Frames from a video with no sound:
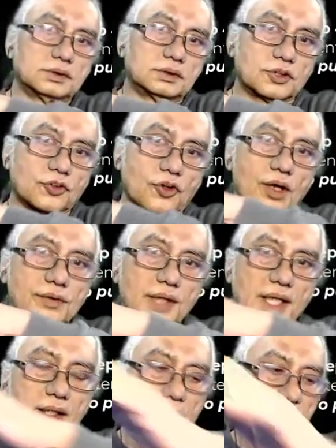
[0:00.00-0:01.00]

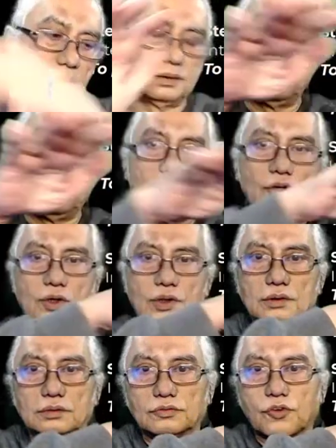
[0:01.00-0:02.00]
surrounding
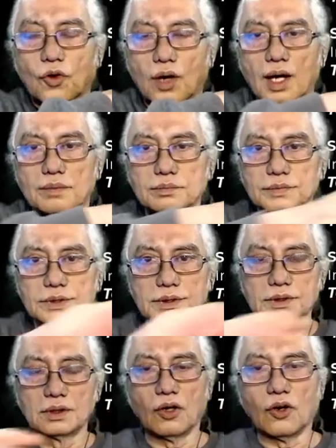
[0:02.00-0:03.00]
your forearms
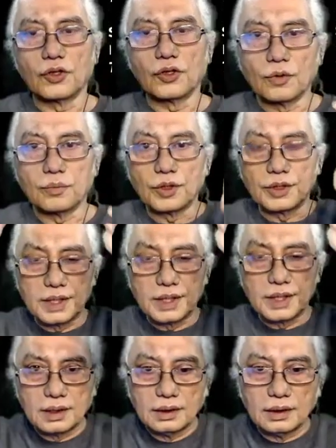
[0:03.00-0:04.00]
or your
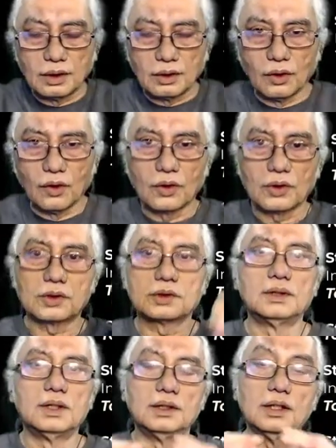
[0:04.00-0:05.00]
body or
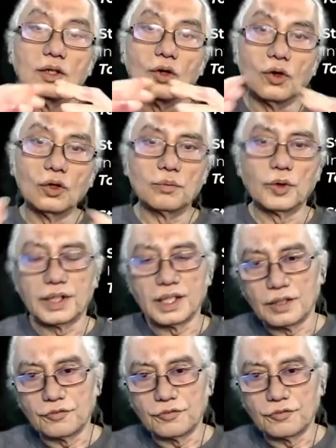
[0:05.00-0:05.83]
the whole body.